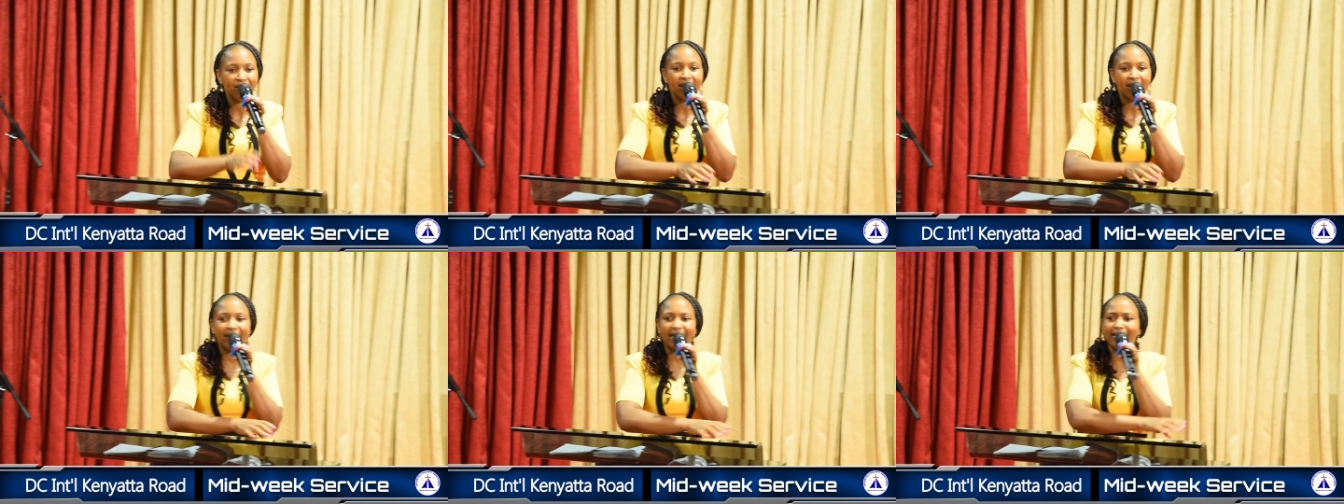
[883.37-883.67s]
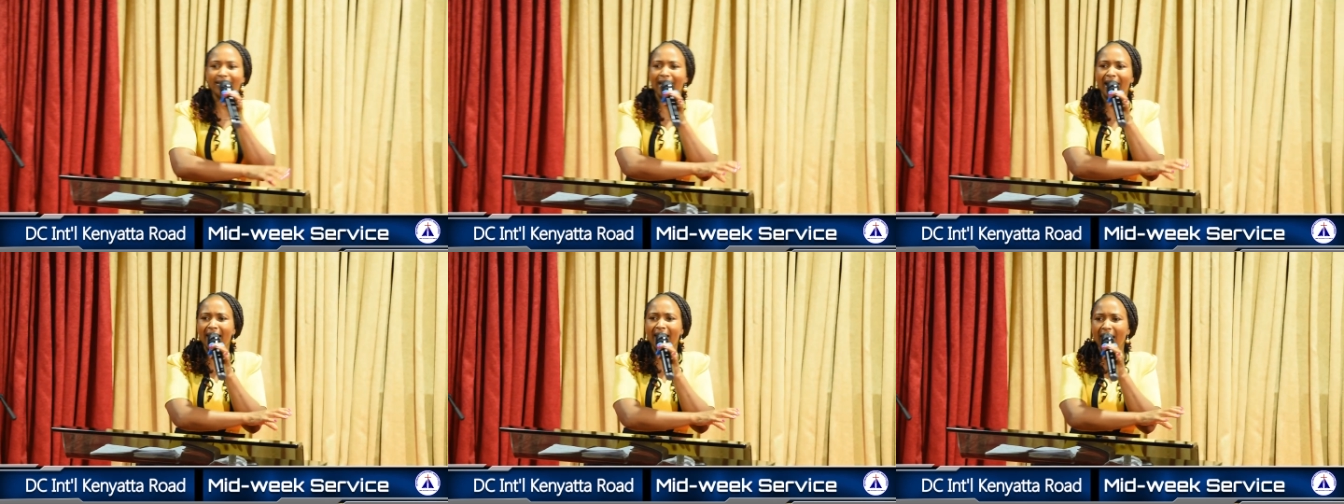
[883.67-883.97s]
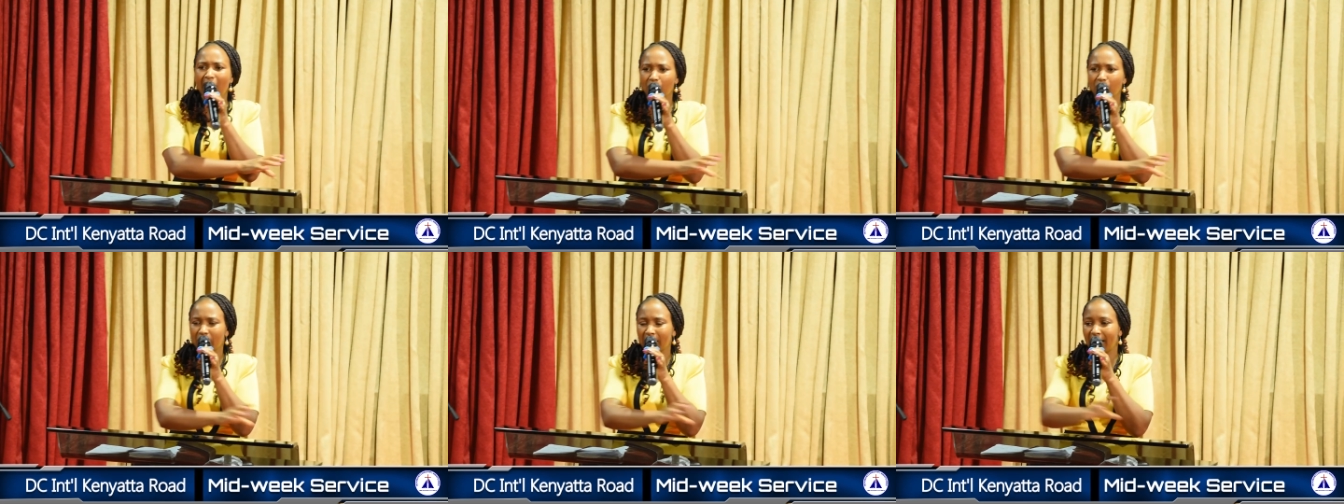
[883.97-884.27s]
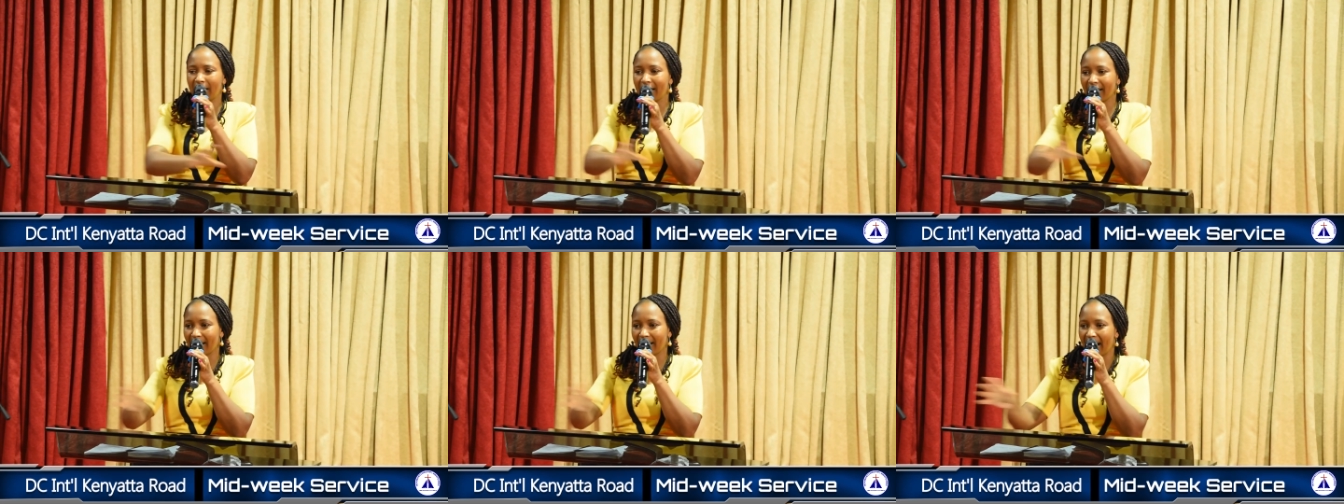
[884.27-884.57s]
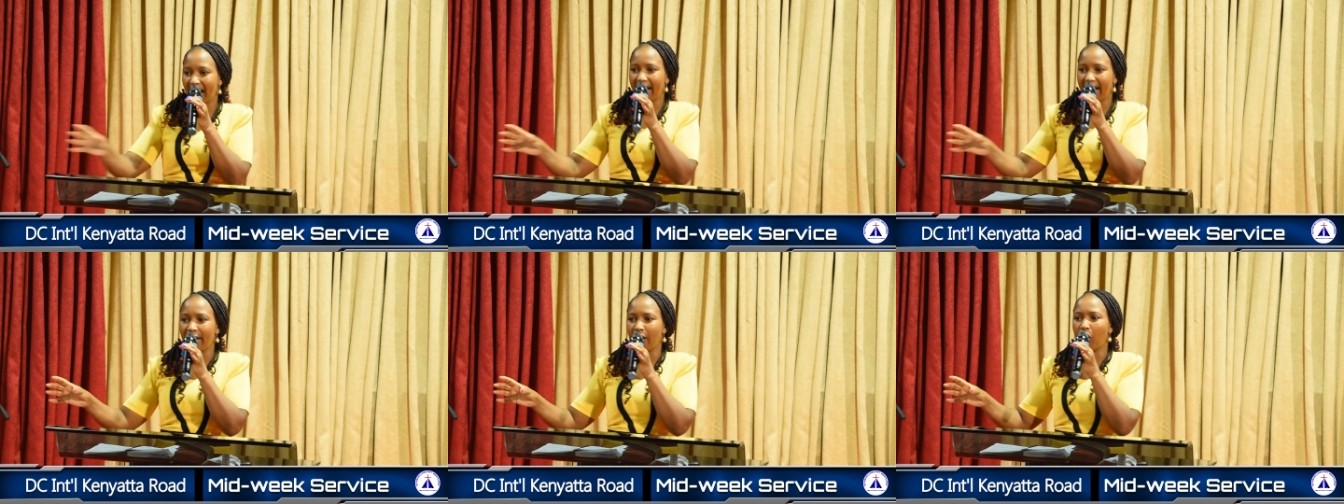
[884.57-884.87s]
there's an
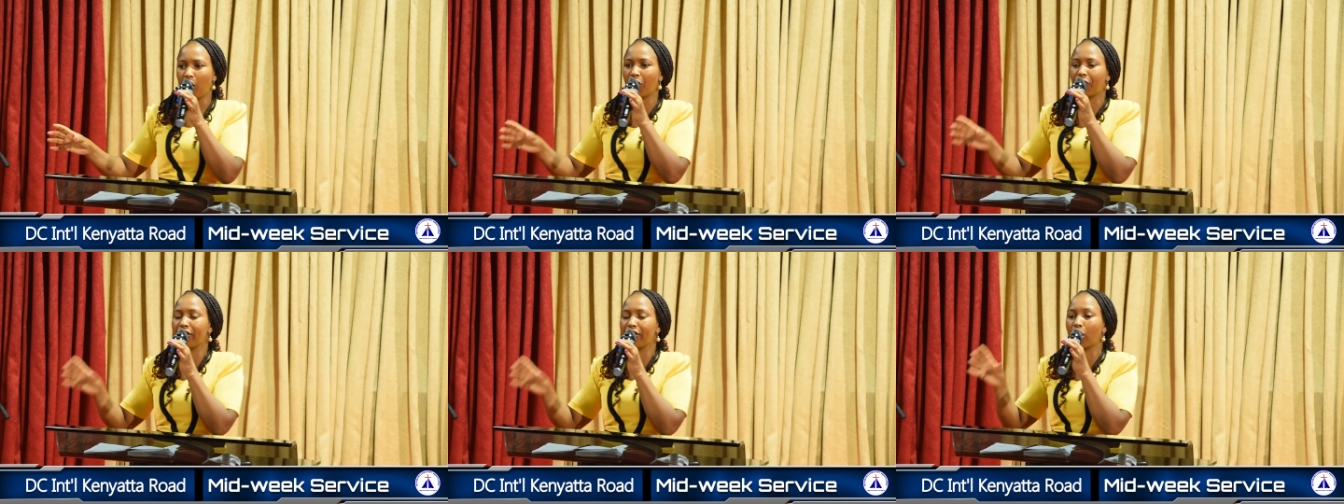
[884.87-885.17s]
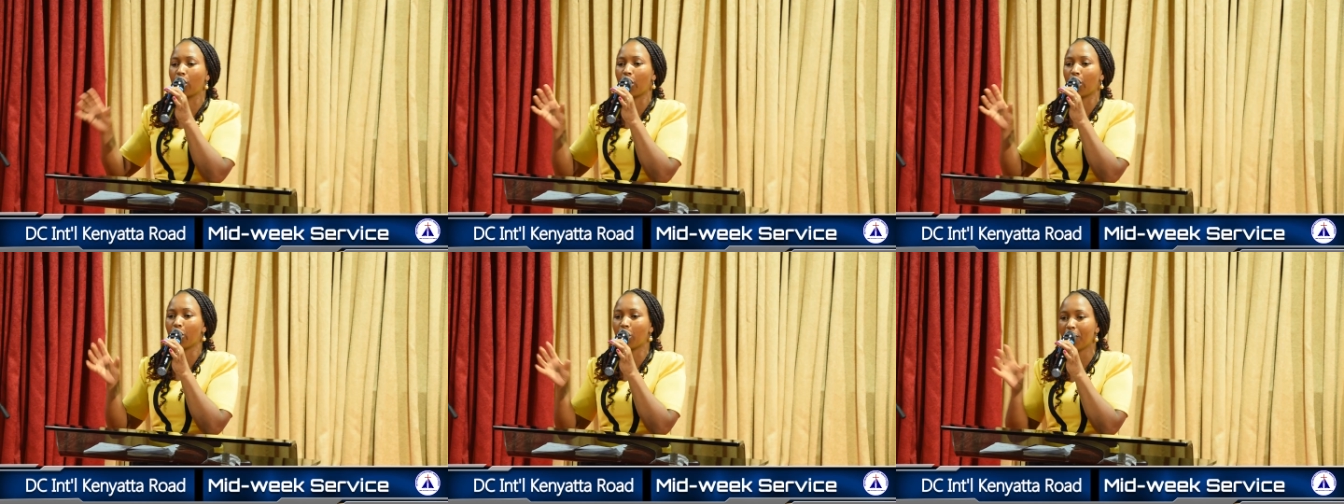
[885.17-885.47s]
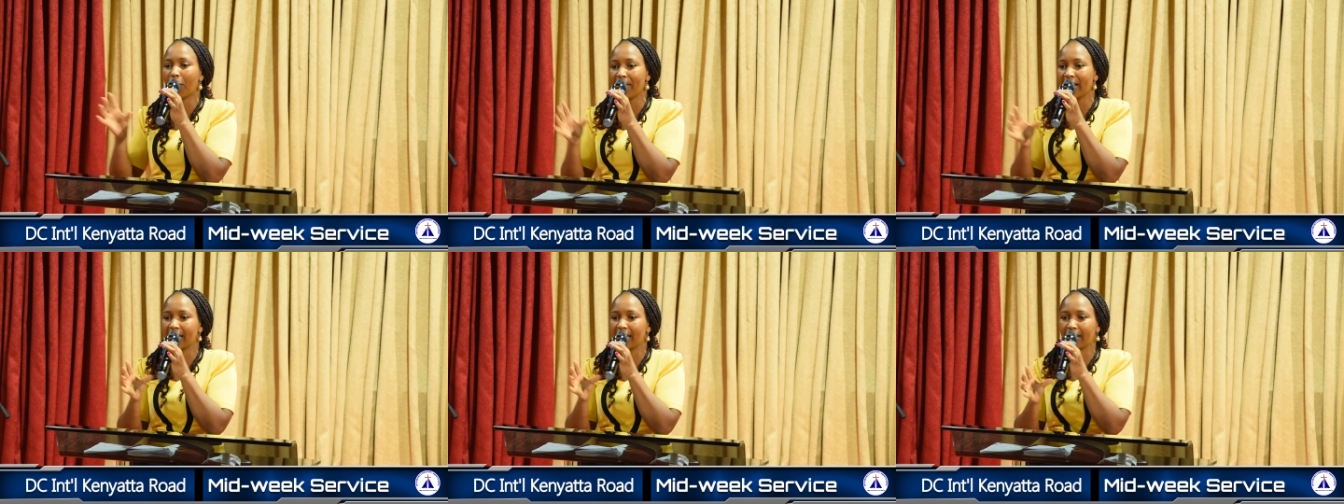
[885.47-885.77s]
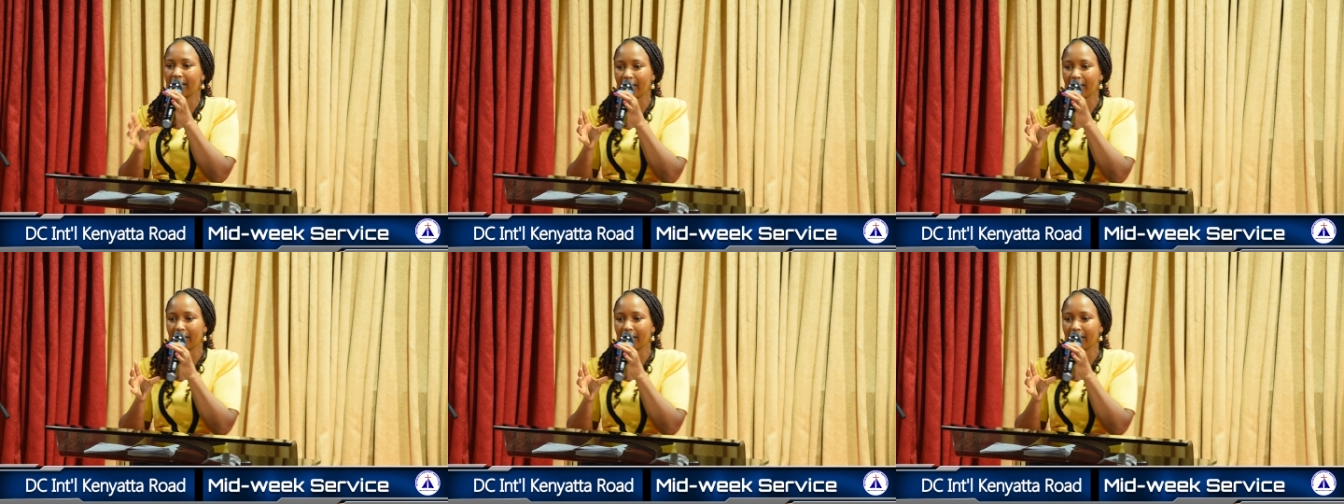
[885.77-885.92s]
outcry of economic